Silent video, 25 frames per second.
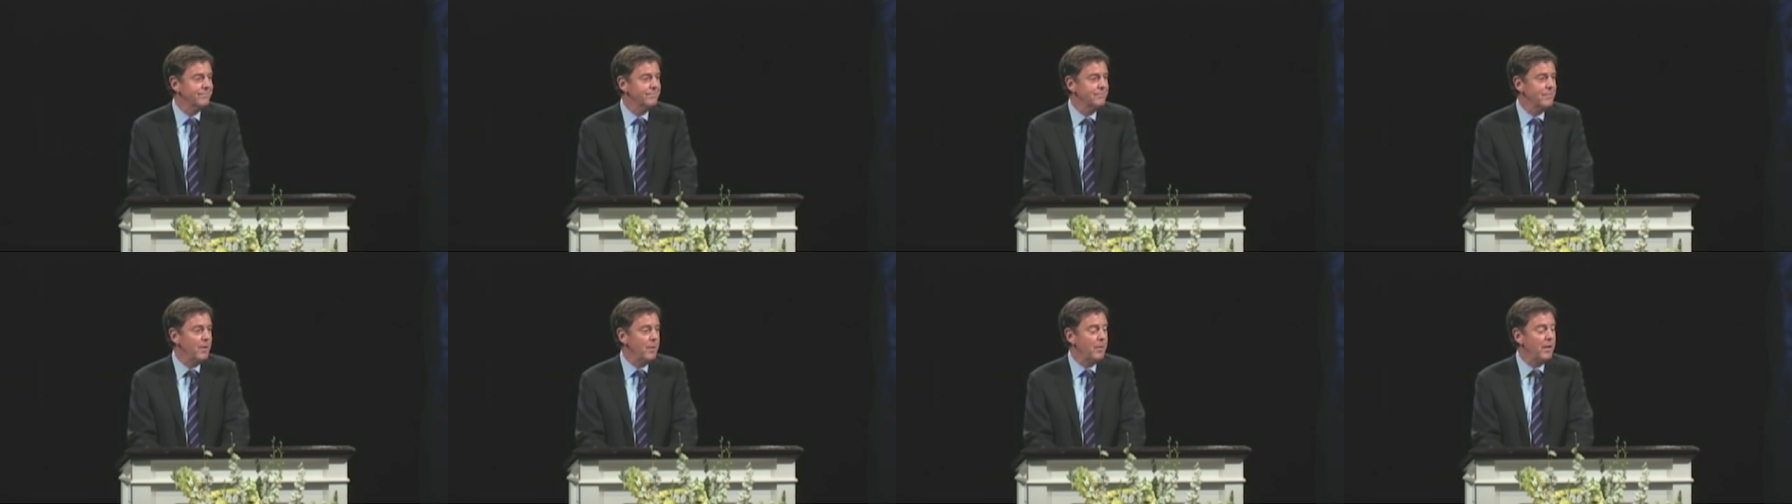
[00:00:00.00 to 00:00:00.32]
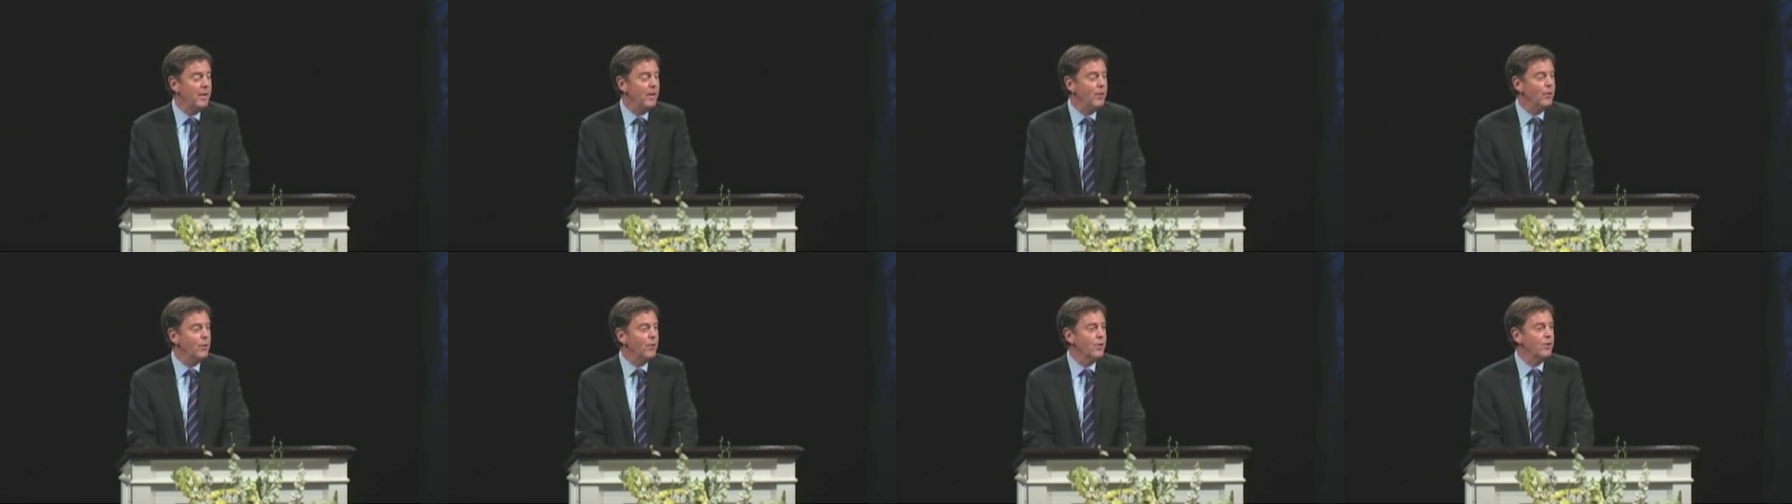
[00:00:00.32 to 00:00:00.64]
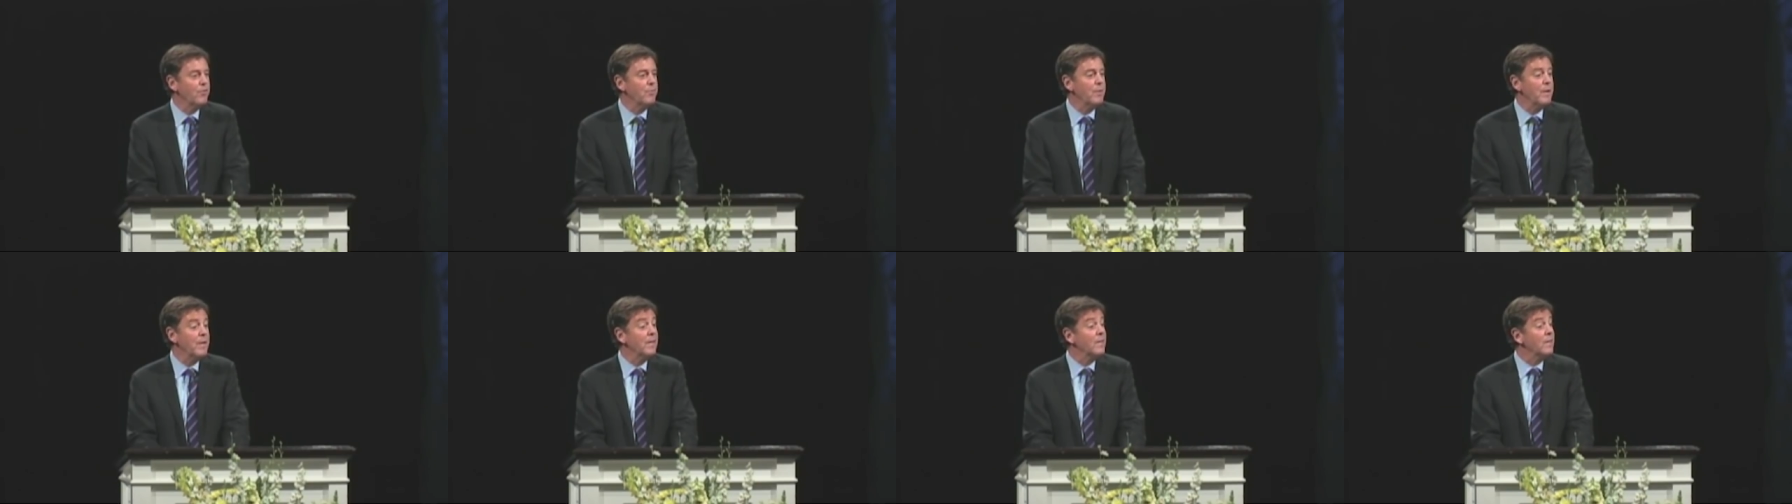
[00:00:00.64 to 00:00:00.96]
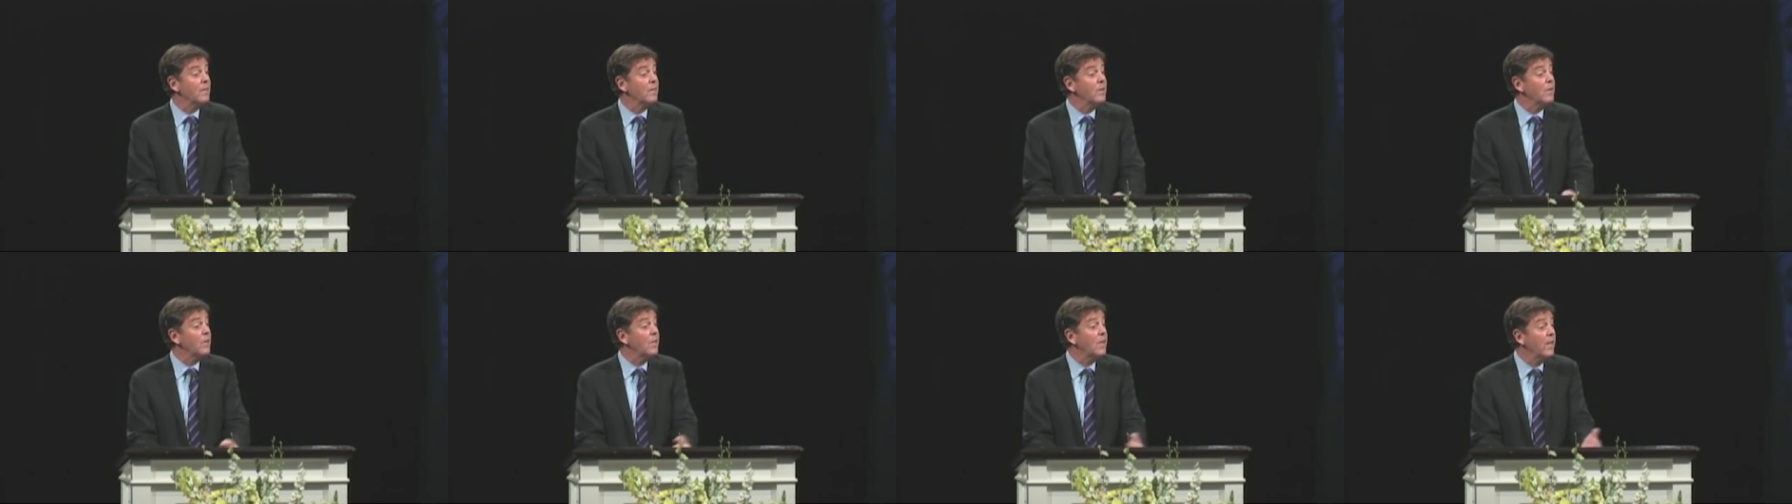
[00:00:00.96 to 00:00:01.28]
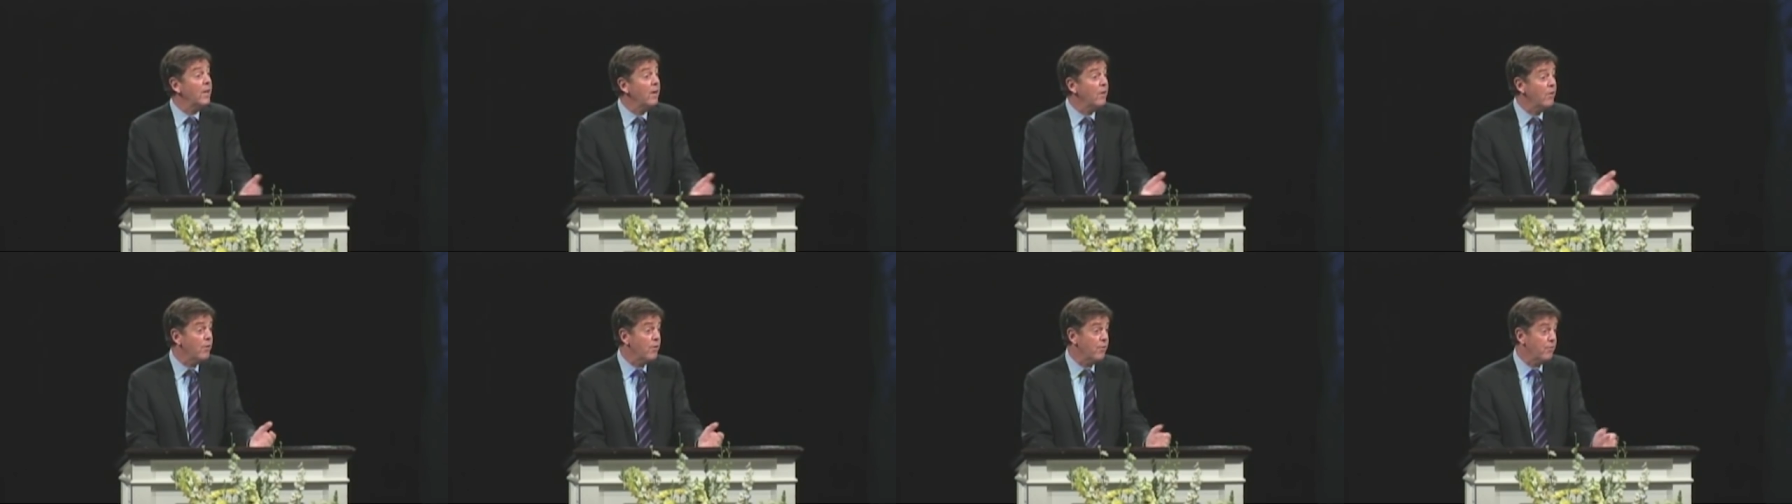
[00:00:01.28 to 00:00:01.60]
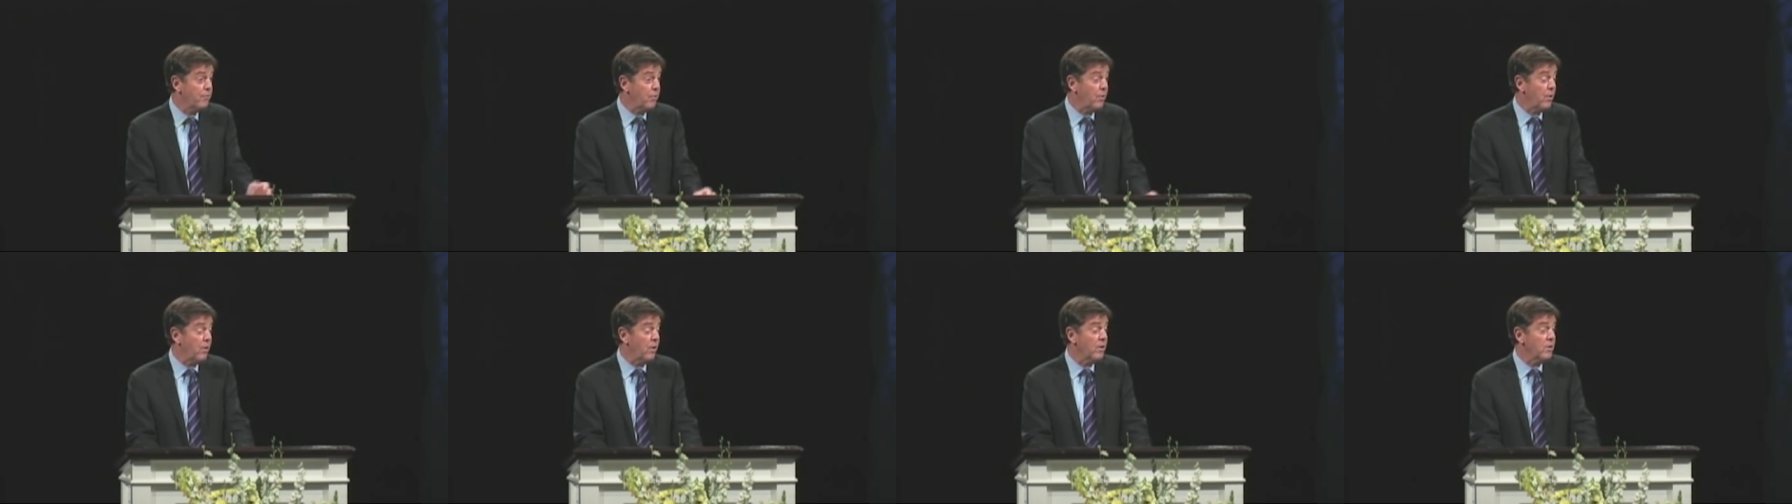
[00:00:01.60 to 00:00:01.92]
Maybe he could have been a little clearer
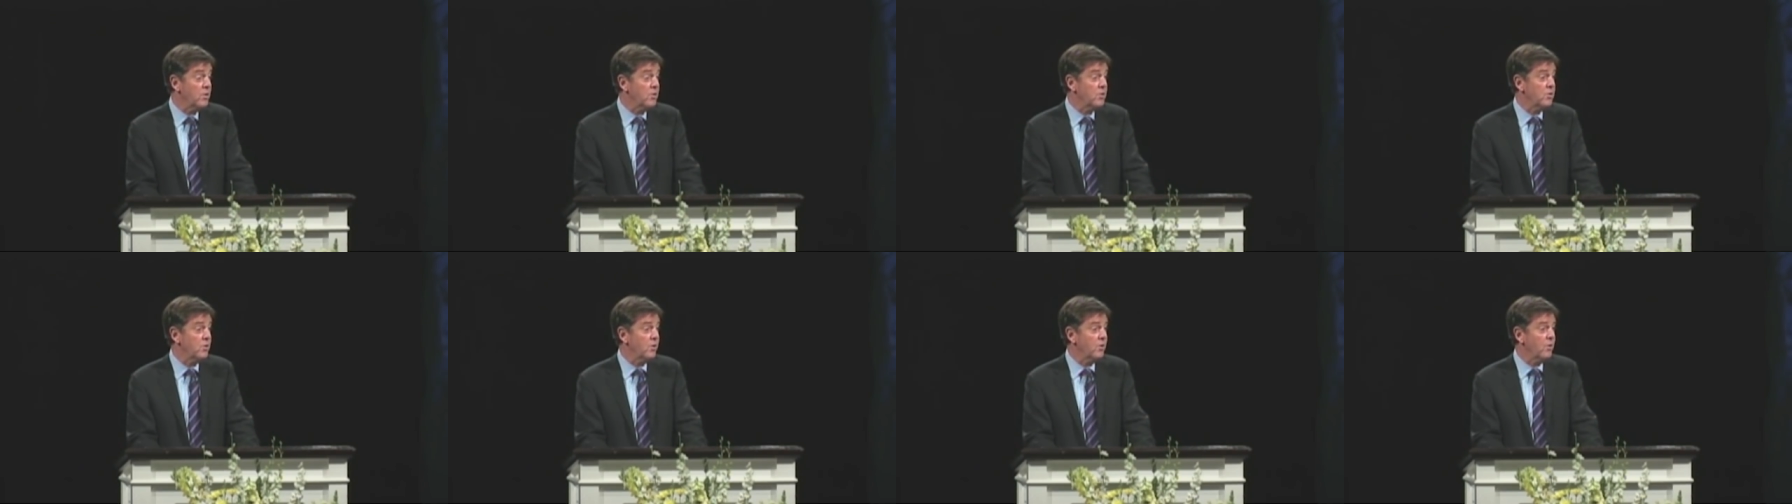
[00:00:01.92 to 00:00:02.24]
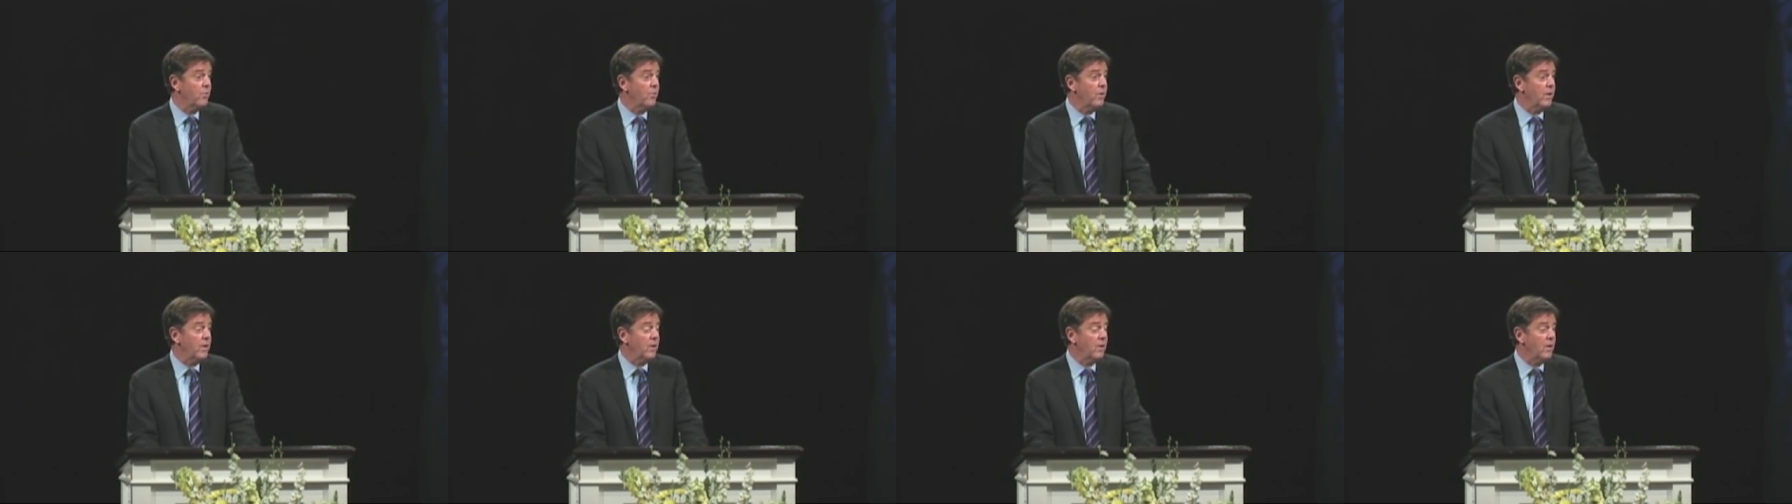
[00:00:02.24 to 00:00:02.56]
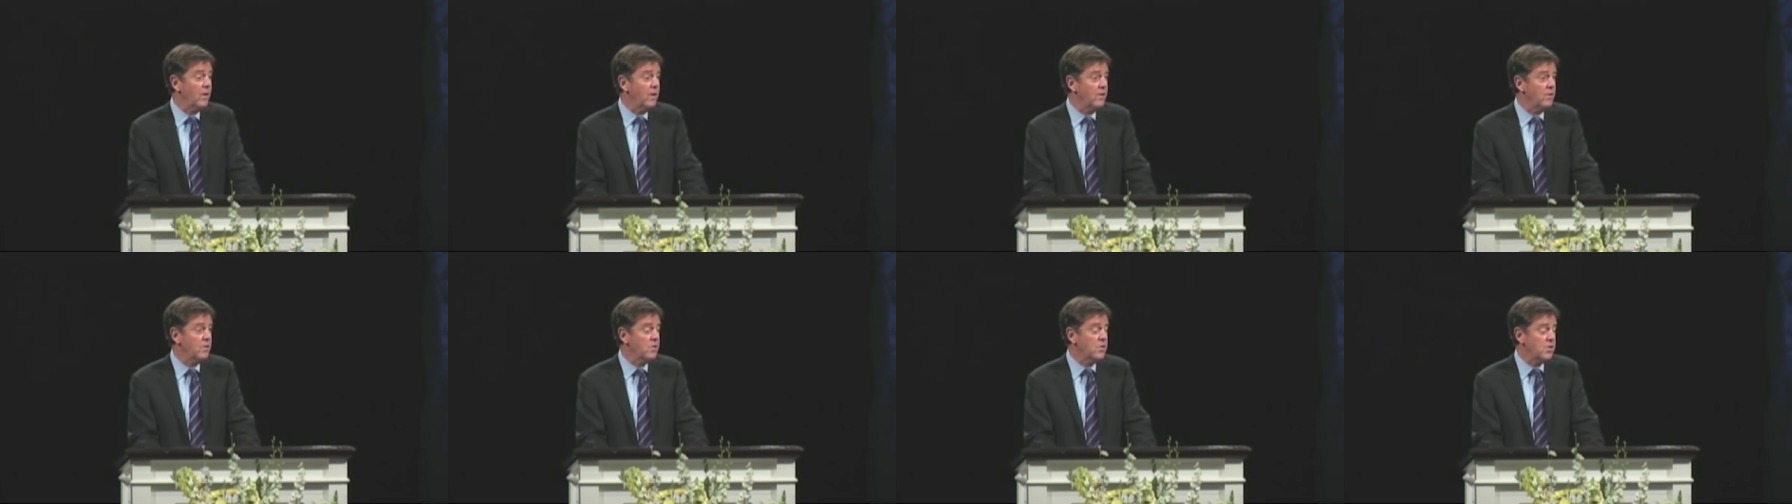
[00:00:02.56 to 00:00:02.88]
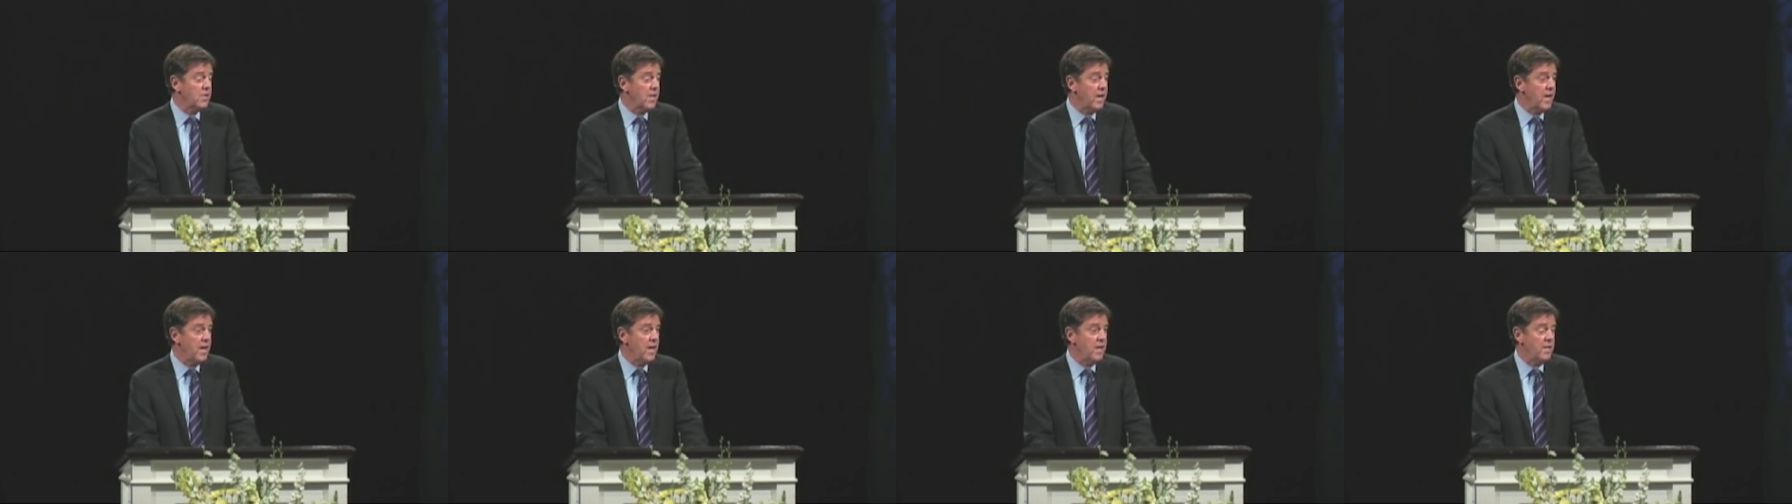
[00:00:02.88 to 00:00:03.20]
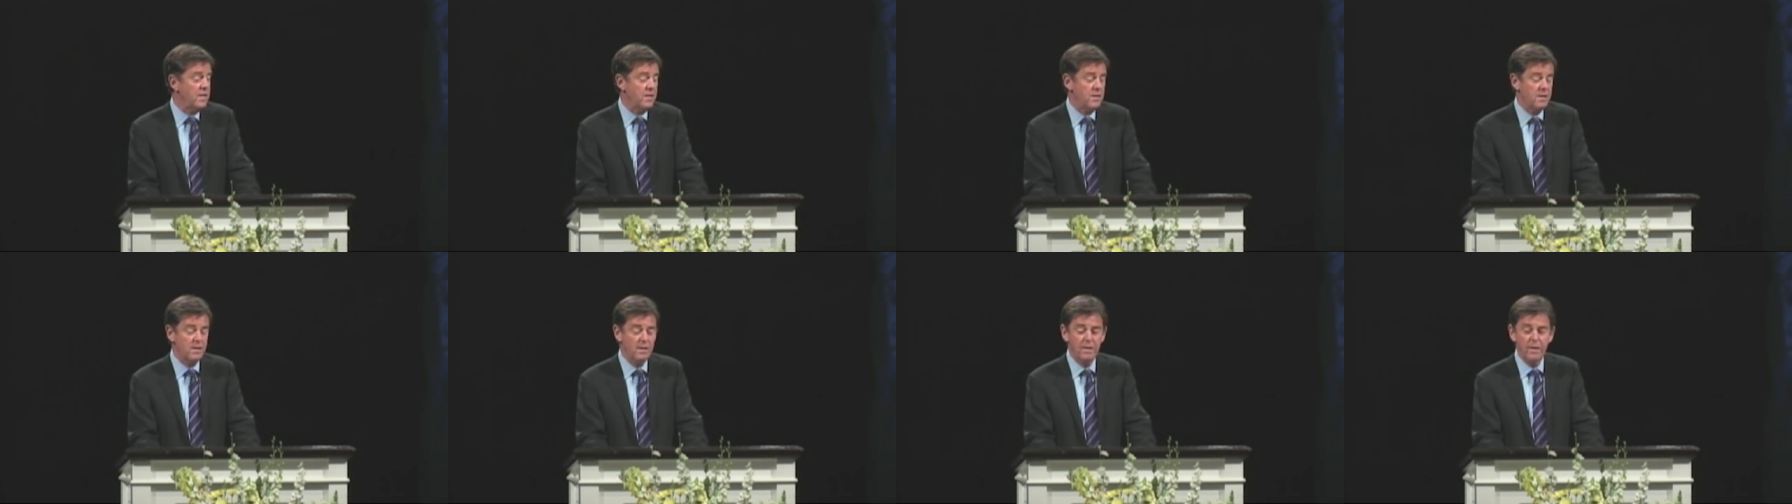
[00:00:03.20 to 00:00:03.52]
for us so that we could understand